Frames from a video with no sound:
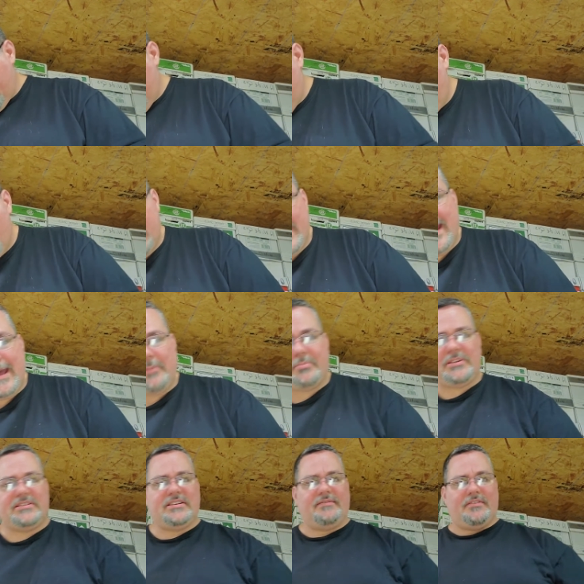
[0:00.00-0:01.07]
What
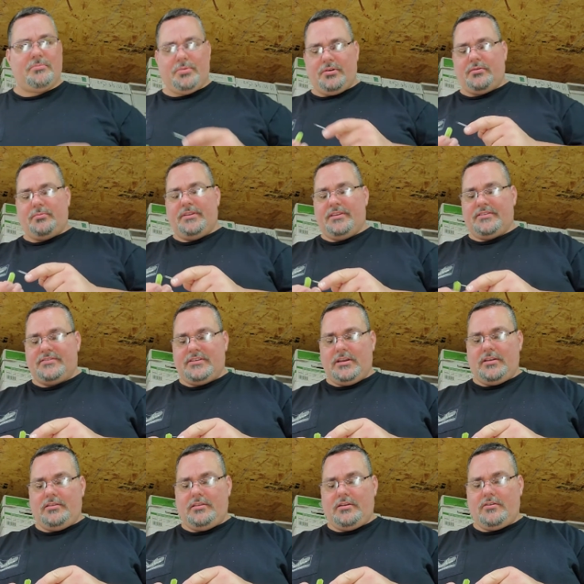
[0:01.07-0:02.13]
happens if you put them in the
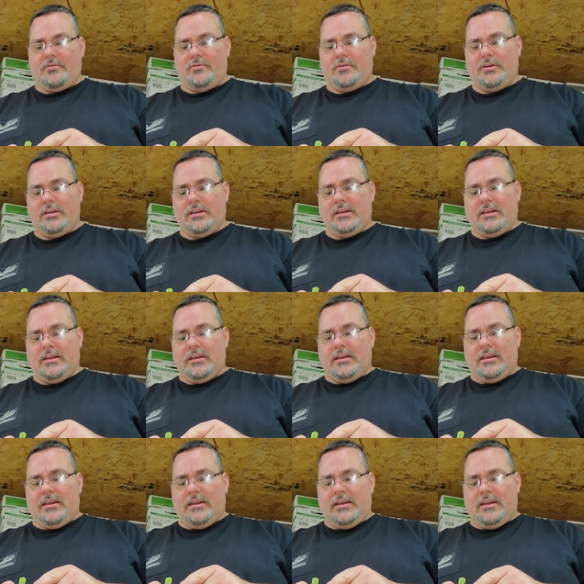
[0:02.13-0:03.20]
sun though
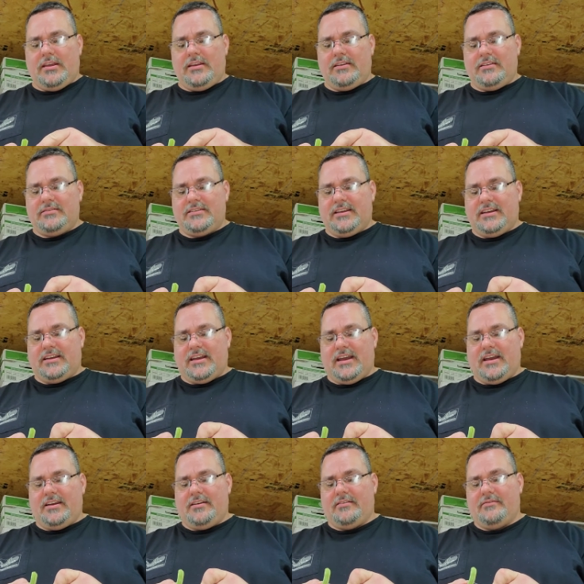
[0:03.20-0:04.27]
is it
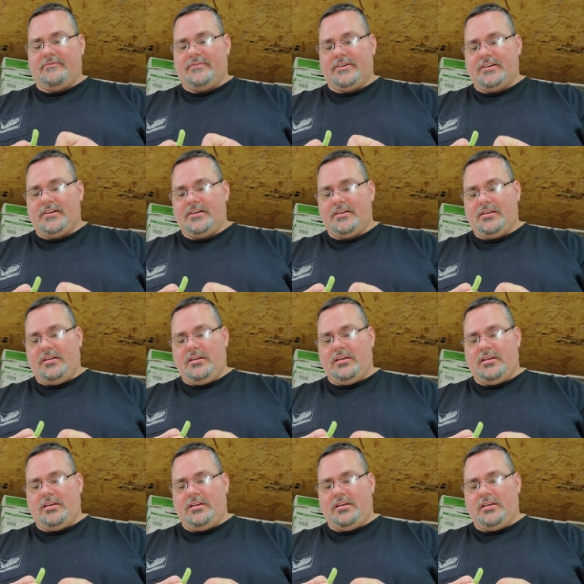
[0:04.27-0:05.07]
kind of